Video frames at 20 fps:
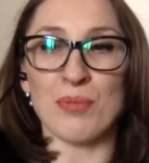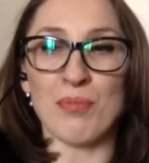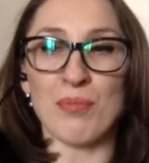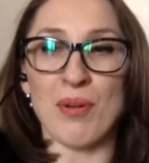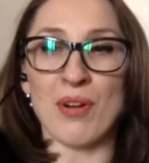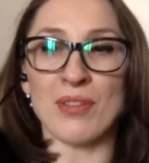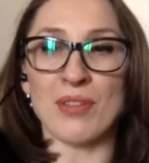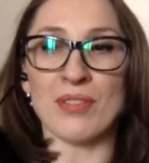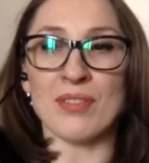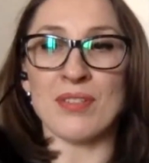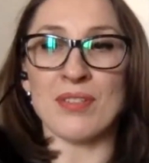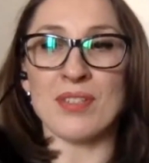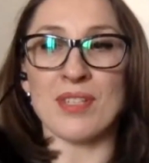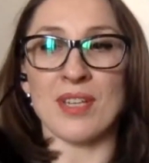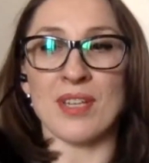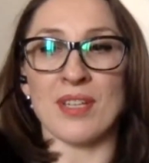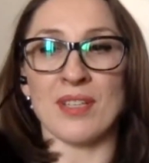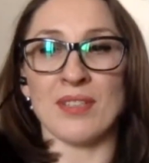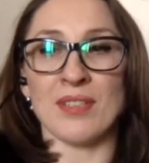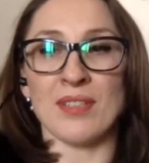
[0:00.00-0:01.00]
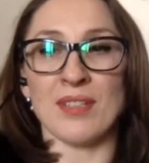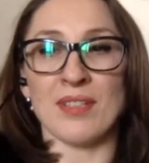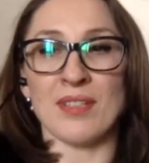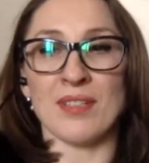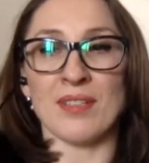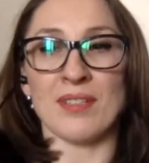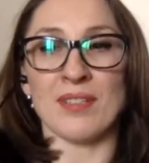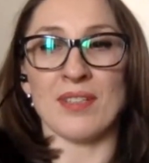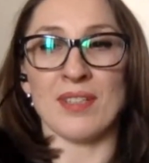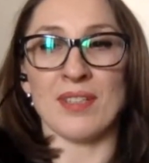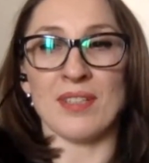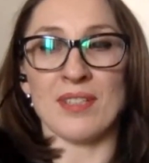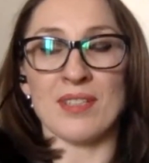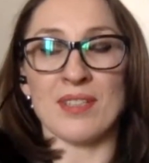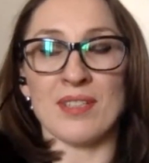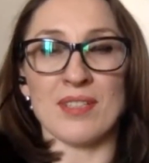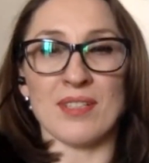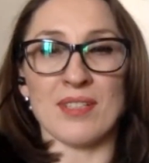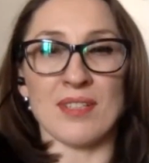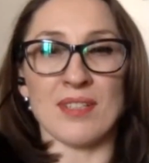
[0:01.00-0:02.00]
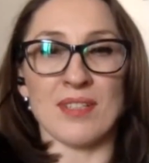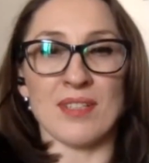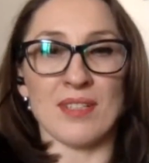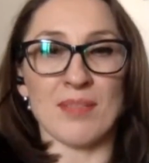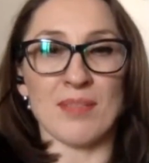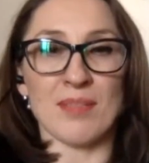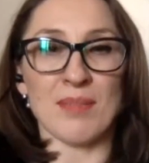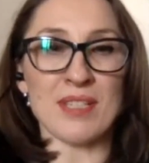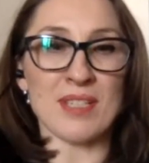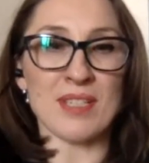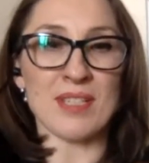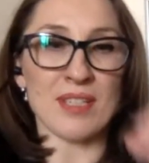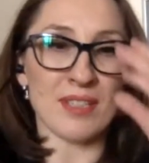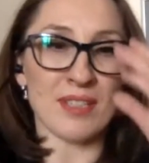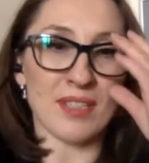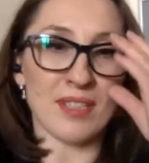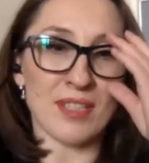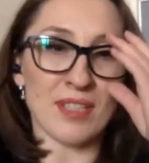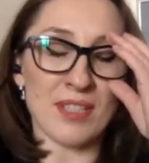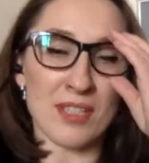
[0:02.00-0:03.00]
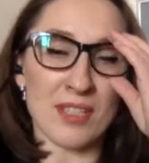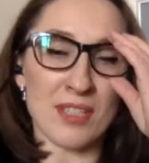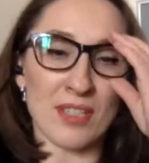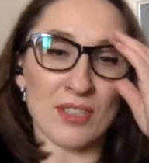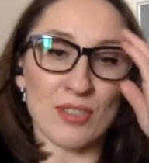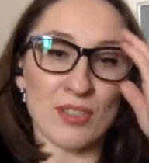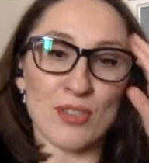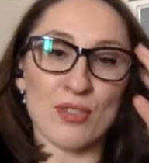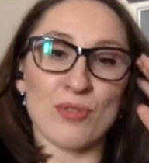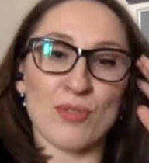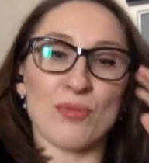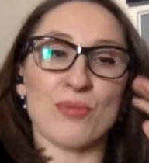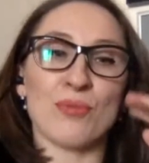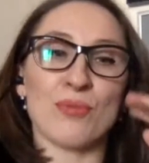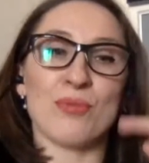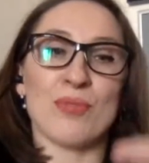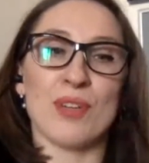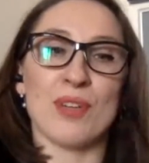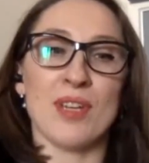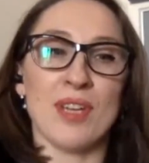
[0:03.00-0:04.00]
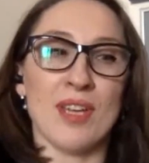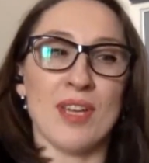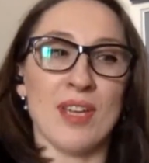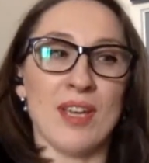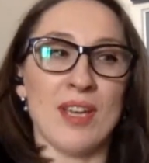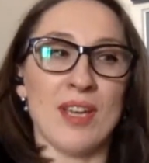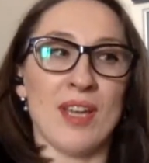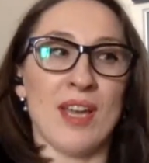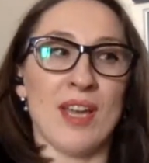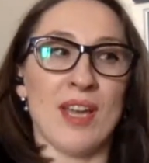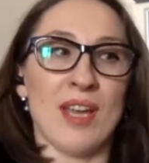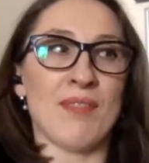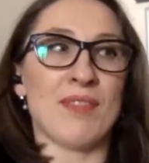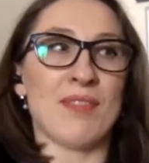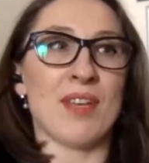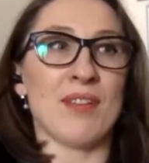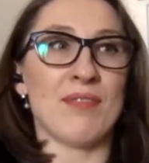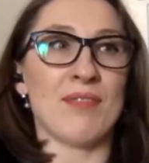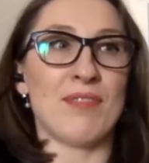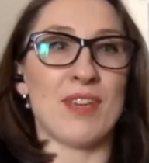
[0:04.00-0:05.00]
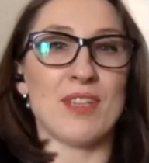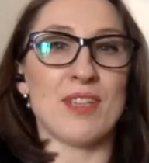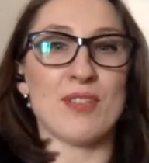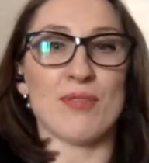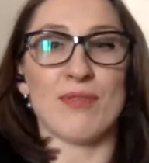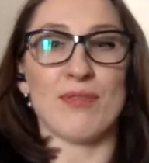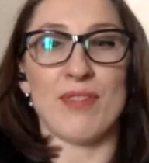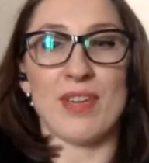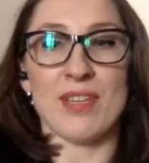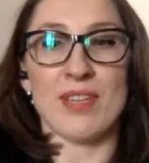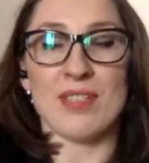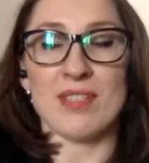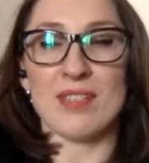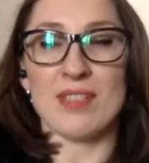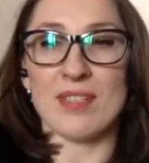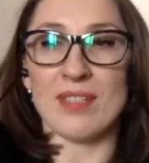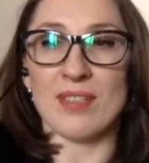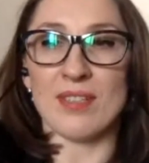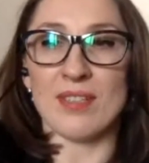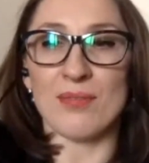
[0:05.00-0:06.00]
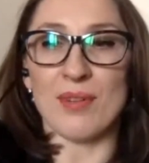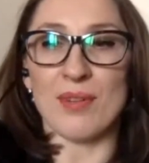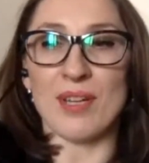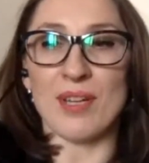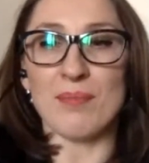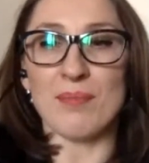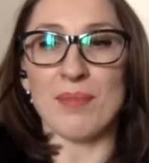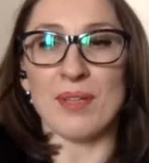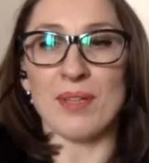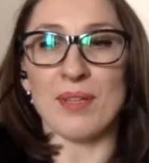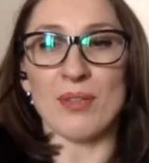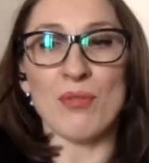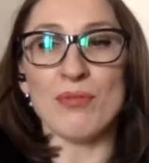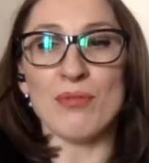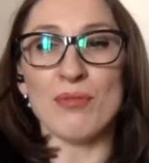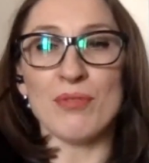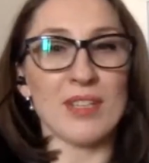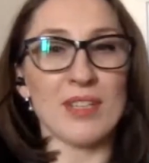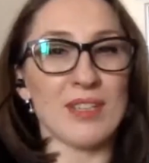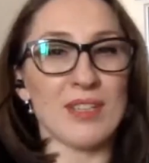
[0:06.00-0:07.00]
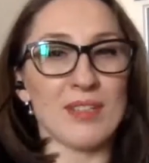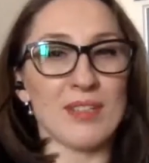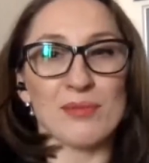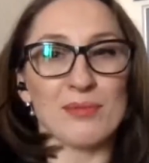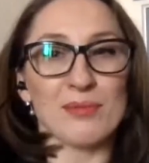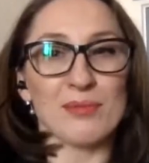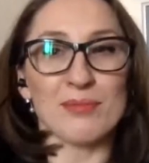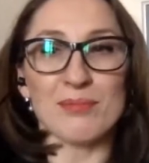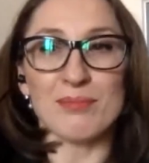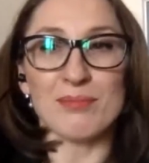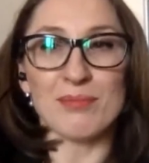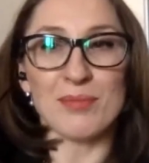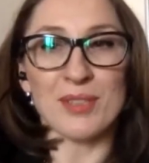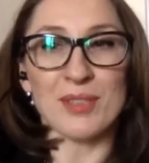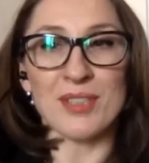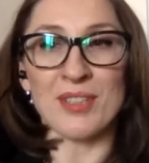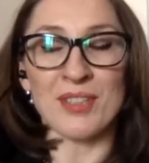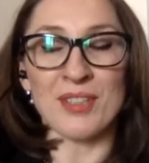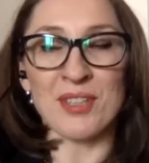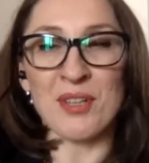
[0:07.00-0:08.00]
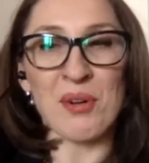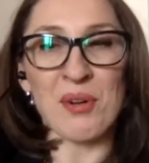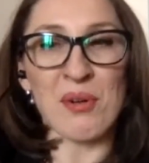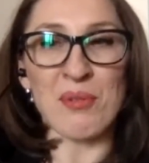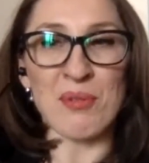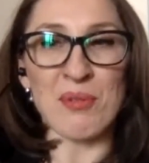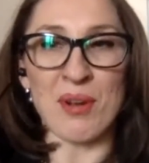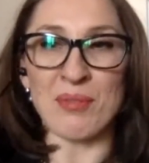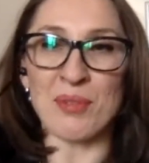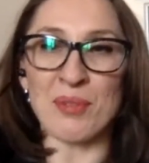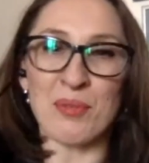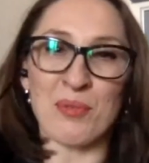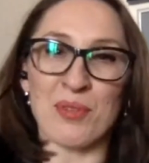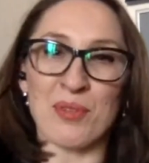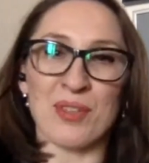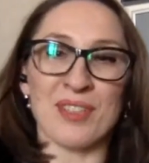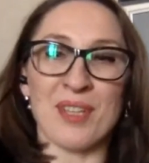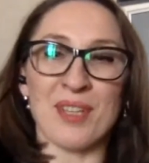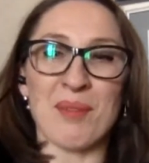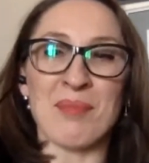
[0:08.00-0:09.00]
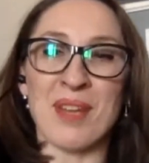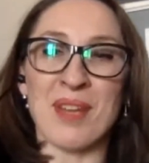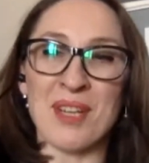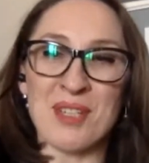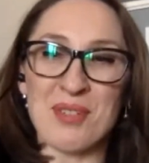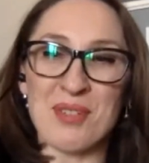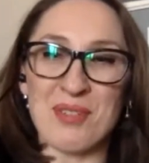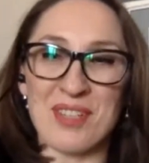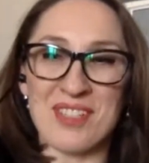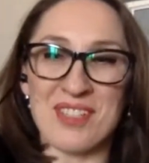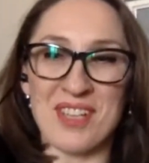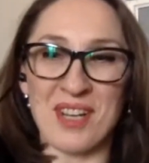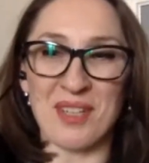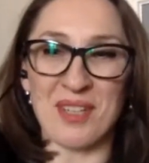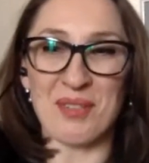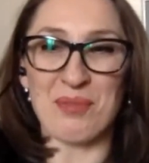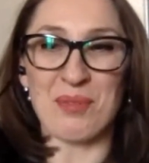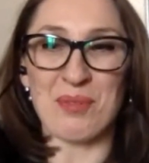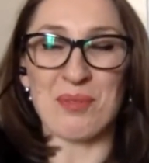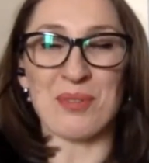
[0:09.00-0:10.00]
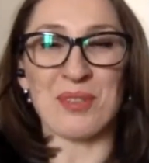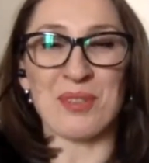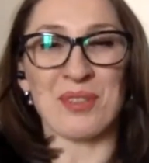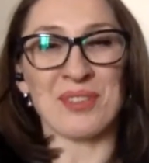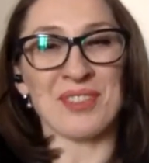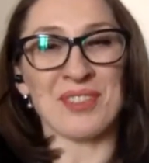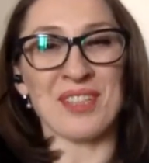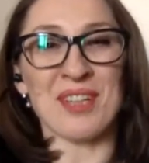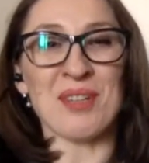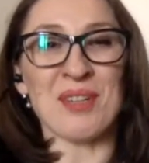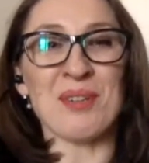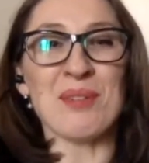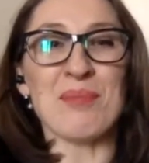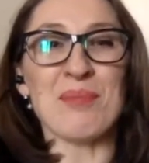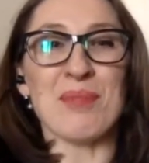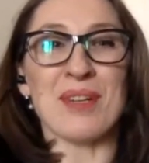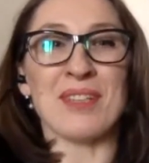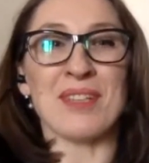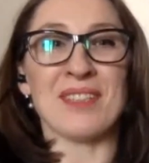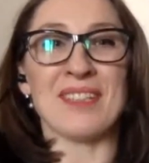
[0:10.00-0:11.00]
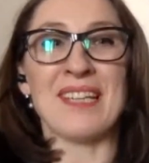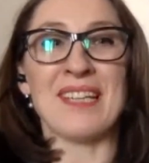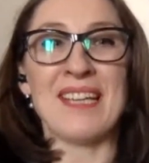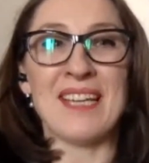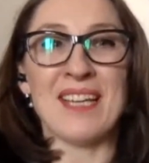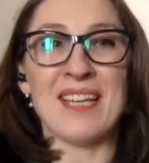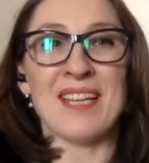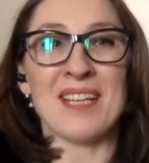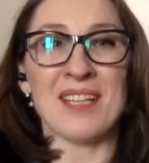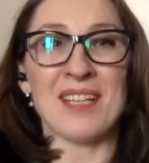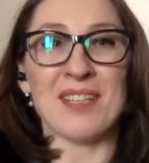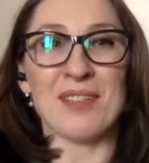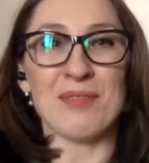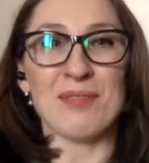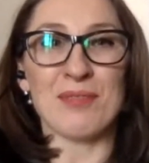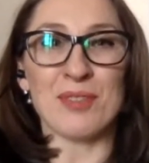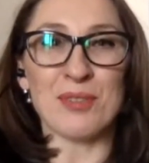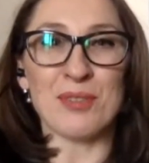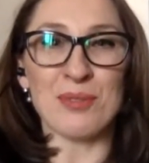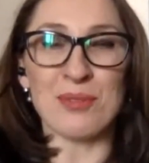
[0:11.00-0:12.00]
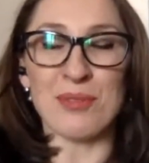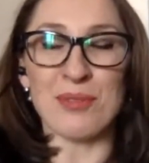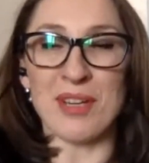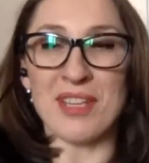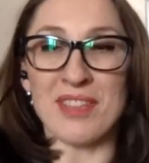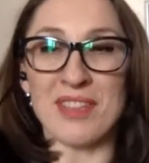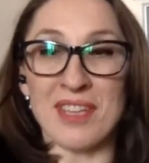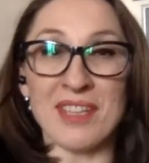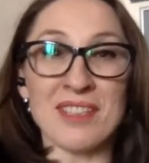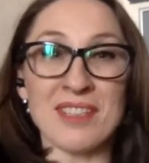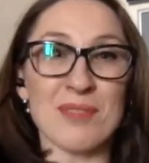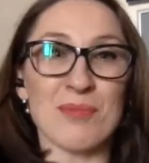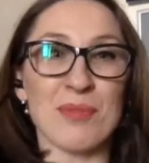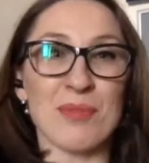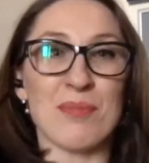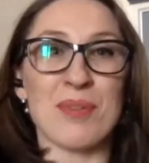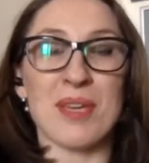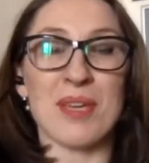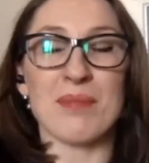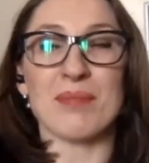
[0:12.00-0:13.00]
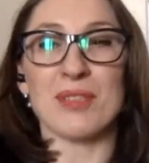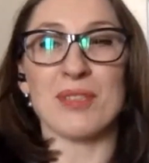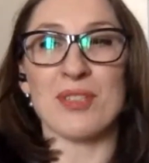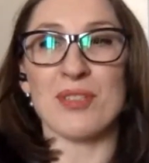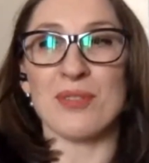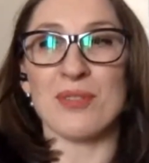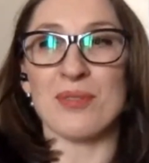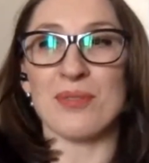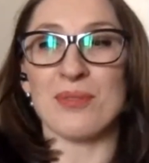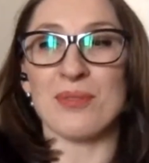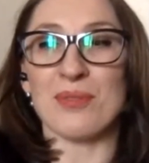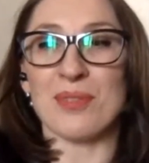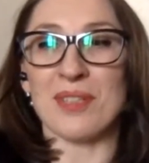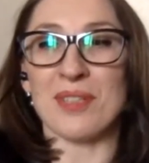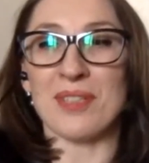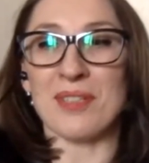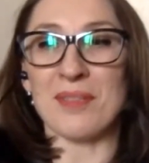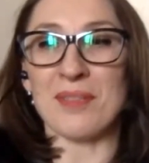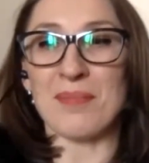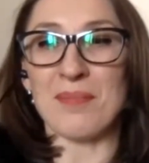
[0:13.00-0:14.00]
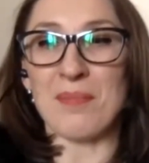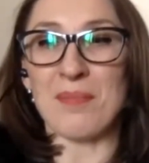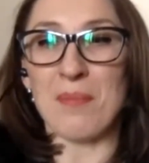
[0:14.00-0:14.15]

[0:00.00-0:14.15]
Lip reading: with partners and it makes it easier to have that face-to-face, right? But hopefully we're going to go around the world. I'm not sure exactly where we're going to go, but if we do great things, we'll be able to